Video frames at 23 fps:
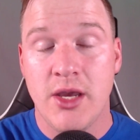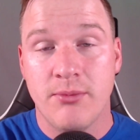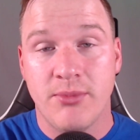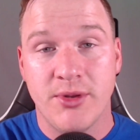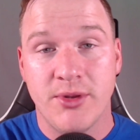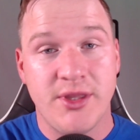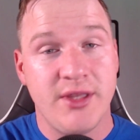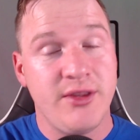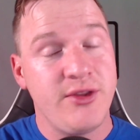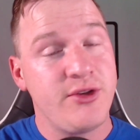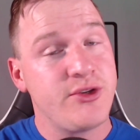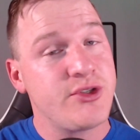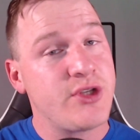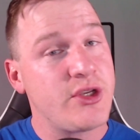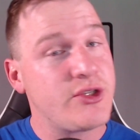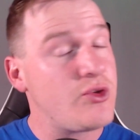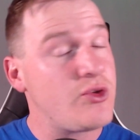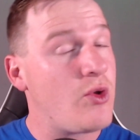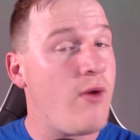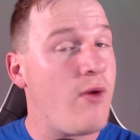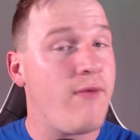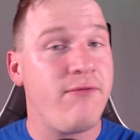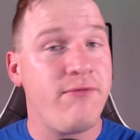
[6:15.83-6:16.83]
But then there's
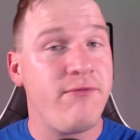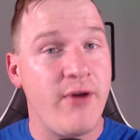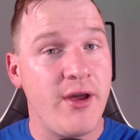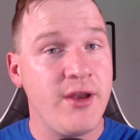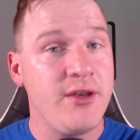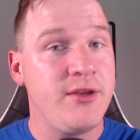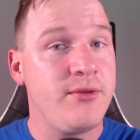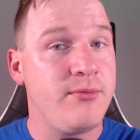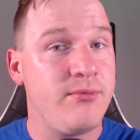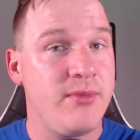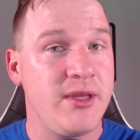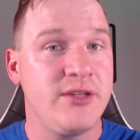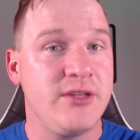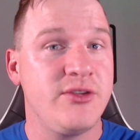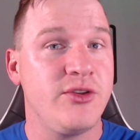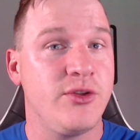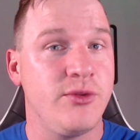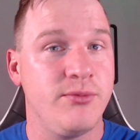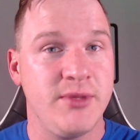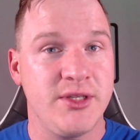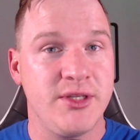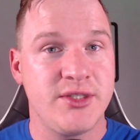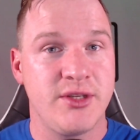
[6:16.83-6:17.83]
also a
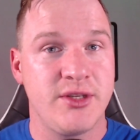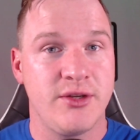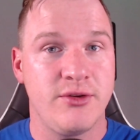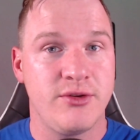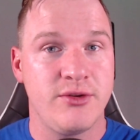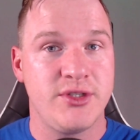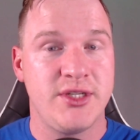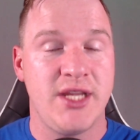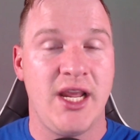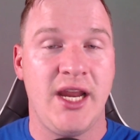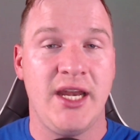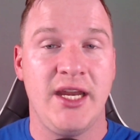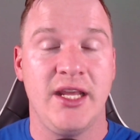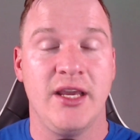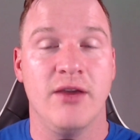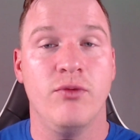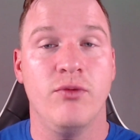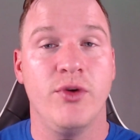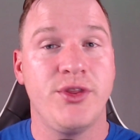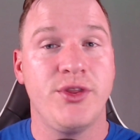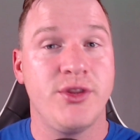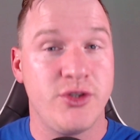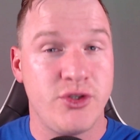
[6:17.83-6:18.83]
fundamental misunderstanding
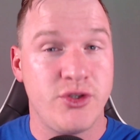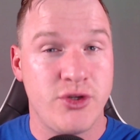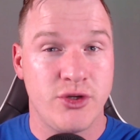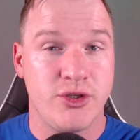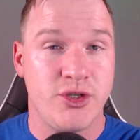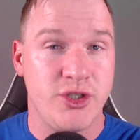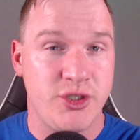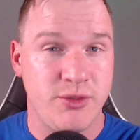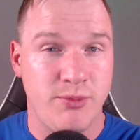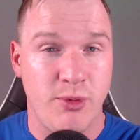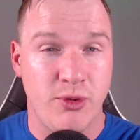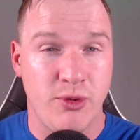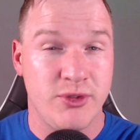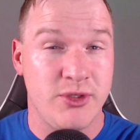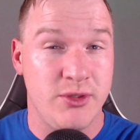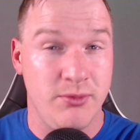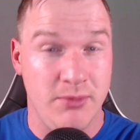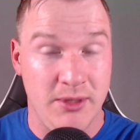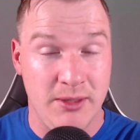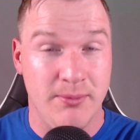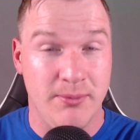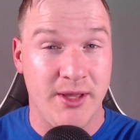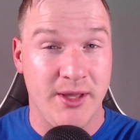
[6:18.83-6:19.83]
of what the church is supposed to
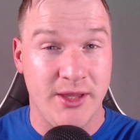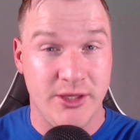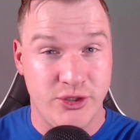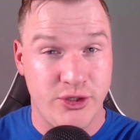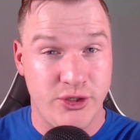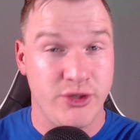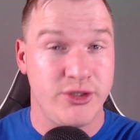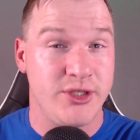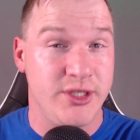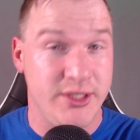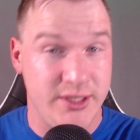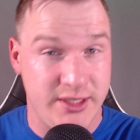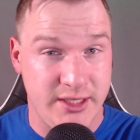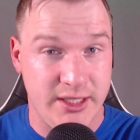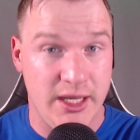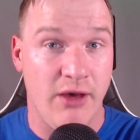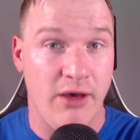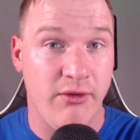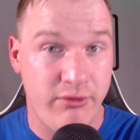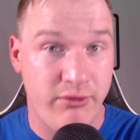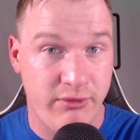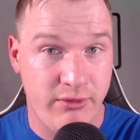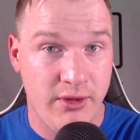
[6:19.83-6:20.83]
be by the church
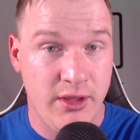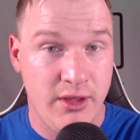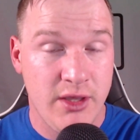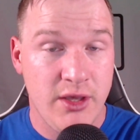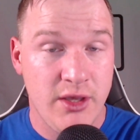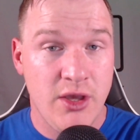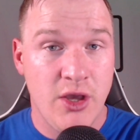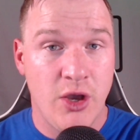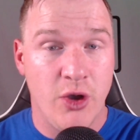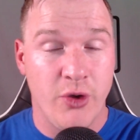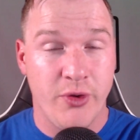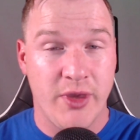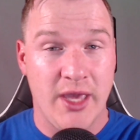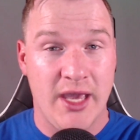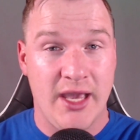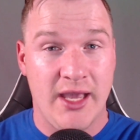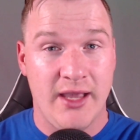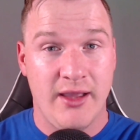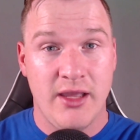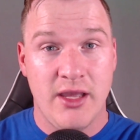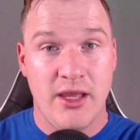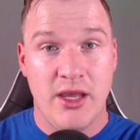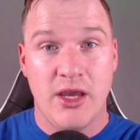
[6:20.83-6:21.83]
itself,
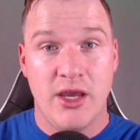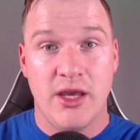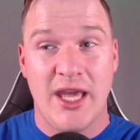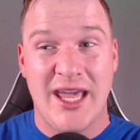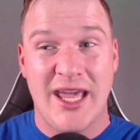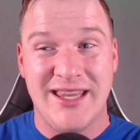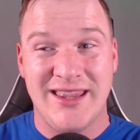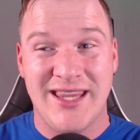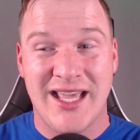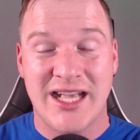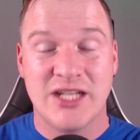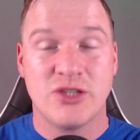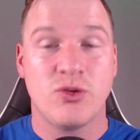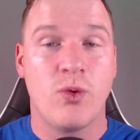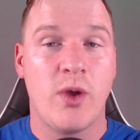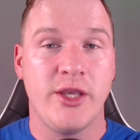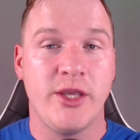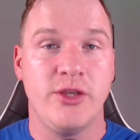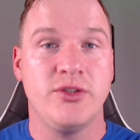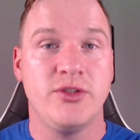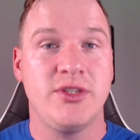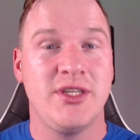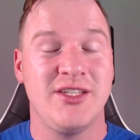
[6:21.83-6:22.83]
okay? And that's
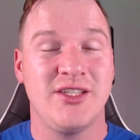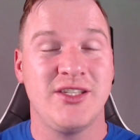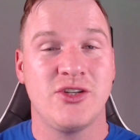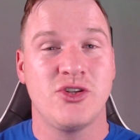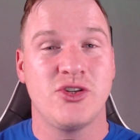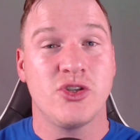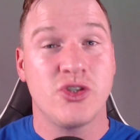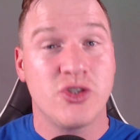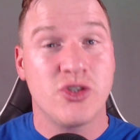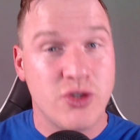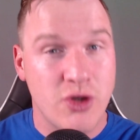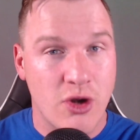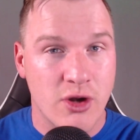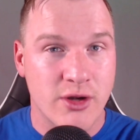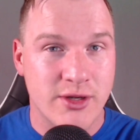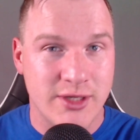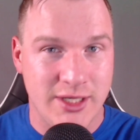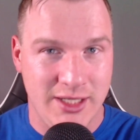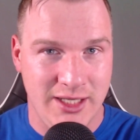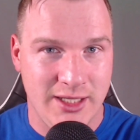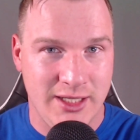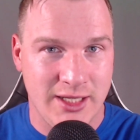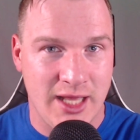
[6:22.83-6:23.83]
why you see such a
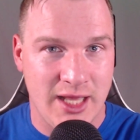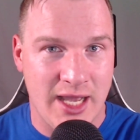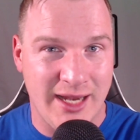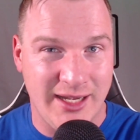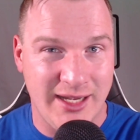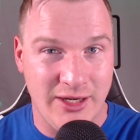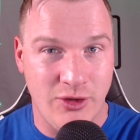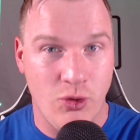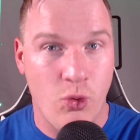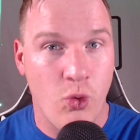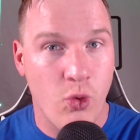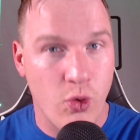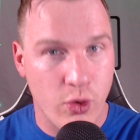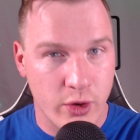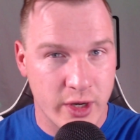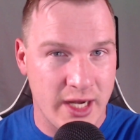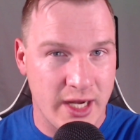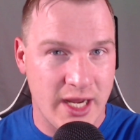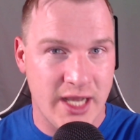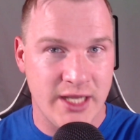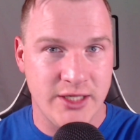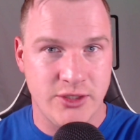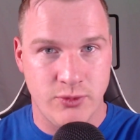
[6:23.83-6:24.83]
stark decline in
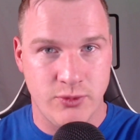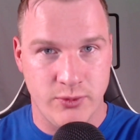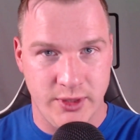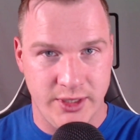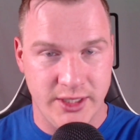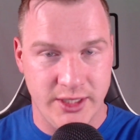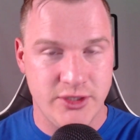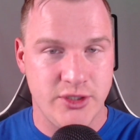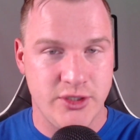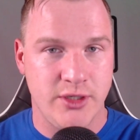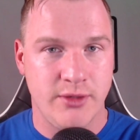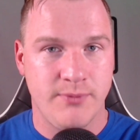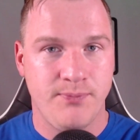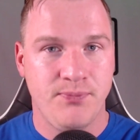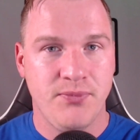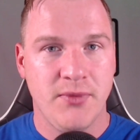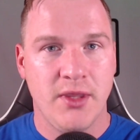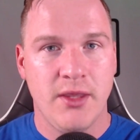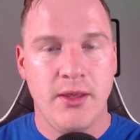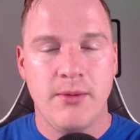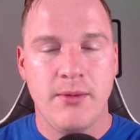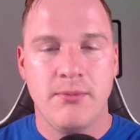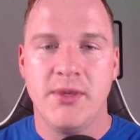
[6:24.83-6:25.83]
organized religion,
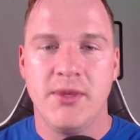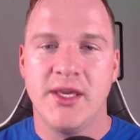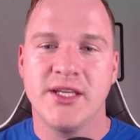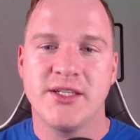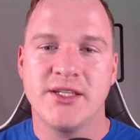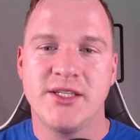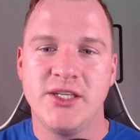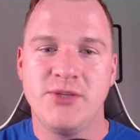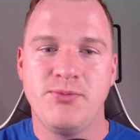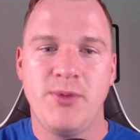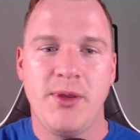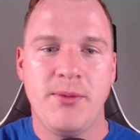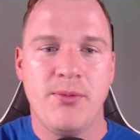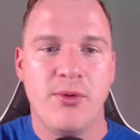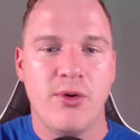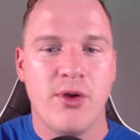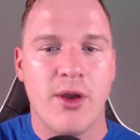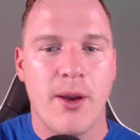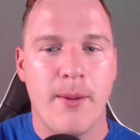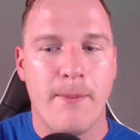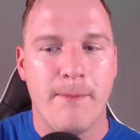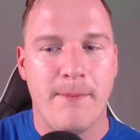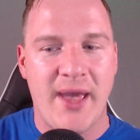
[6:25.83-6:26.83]
because these people
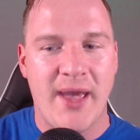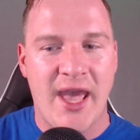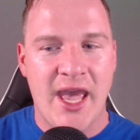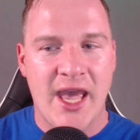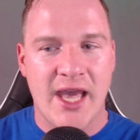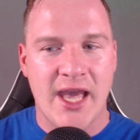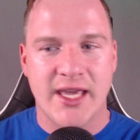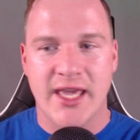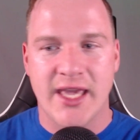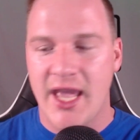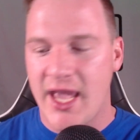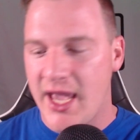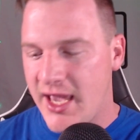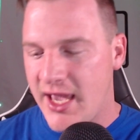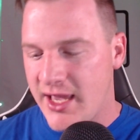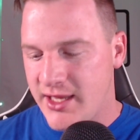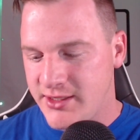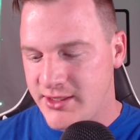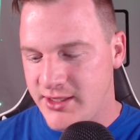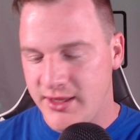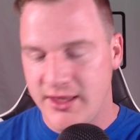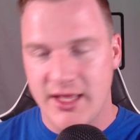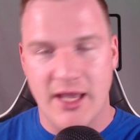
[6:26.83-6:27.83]
come back
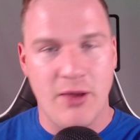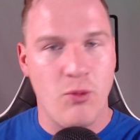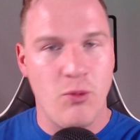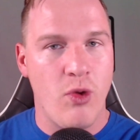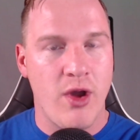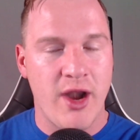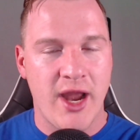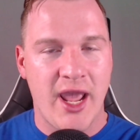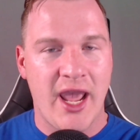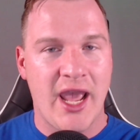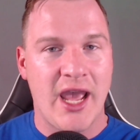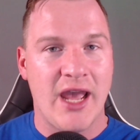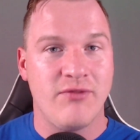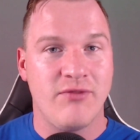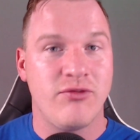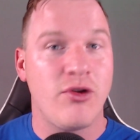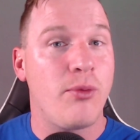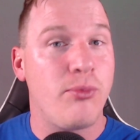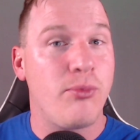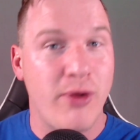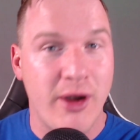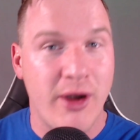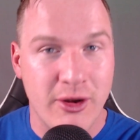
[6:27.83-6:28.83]
and they want to have
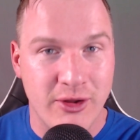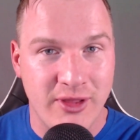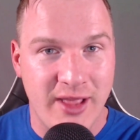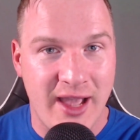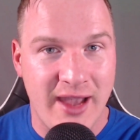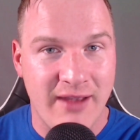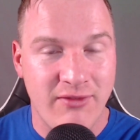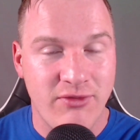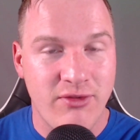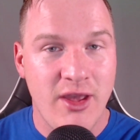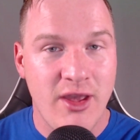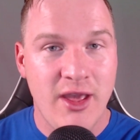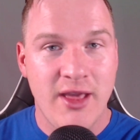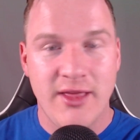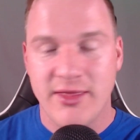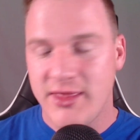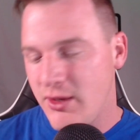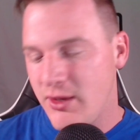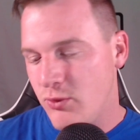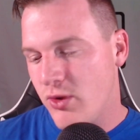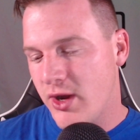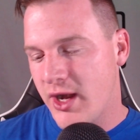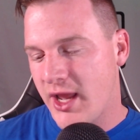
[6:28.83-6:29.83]
a prayer life.
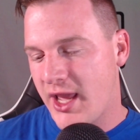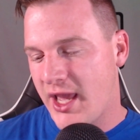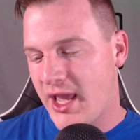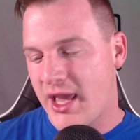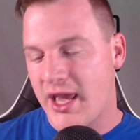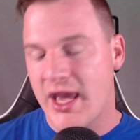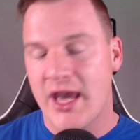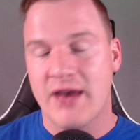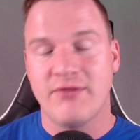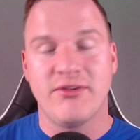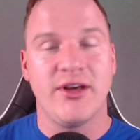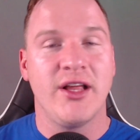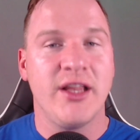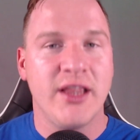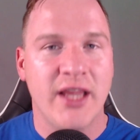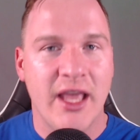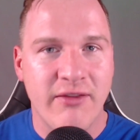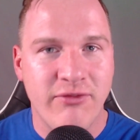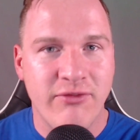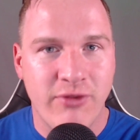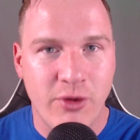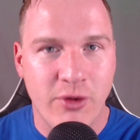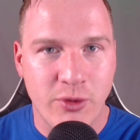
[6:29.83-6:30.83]
They want to have a
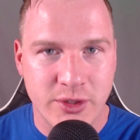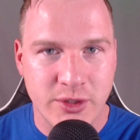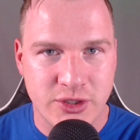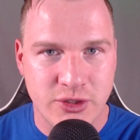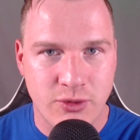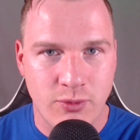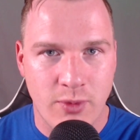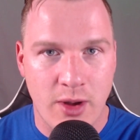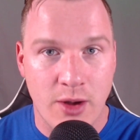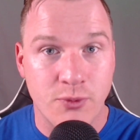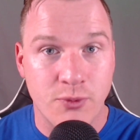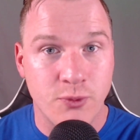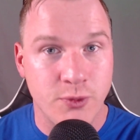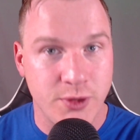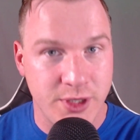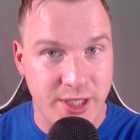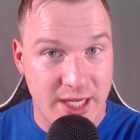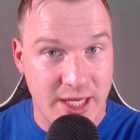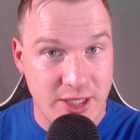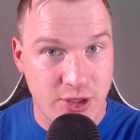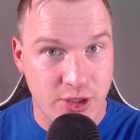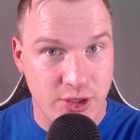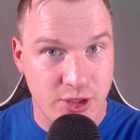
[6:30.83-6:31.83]
life focused around
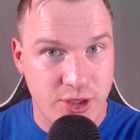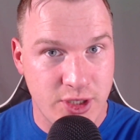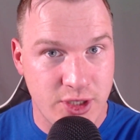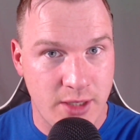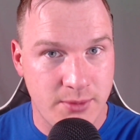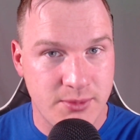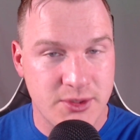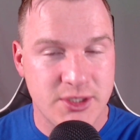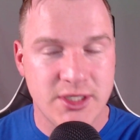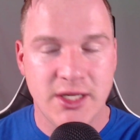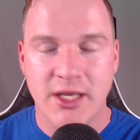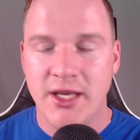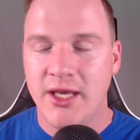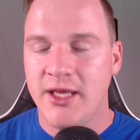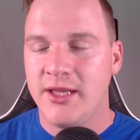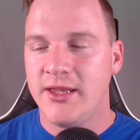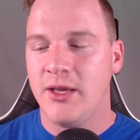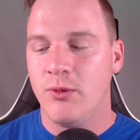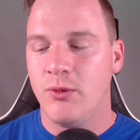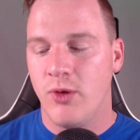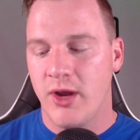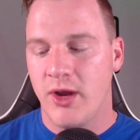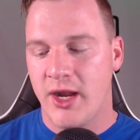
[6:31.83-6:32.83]
relationships.
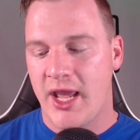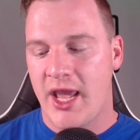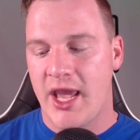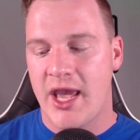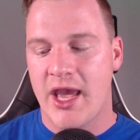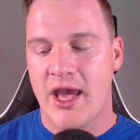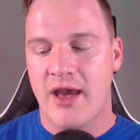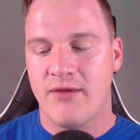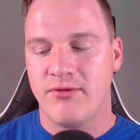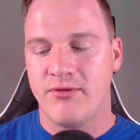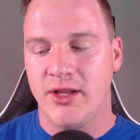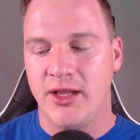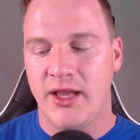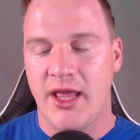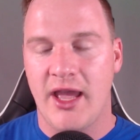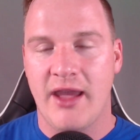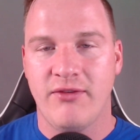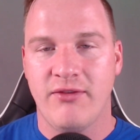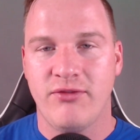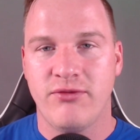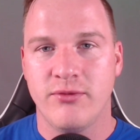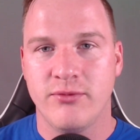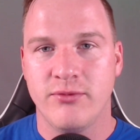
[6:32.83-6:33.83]
They want to have a
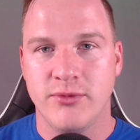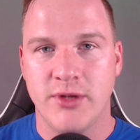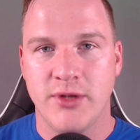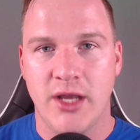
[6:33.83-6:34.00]
life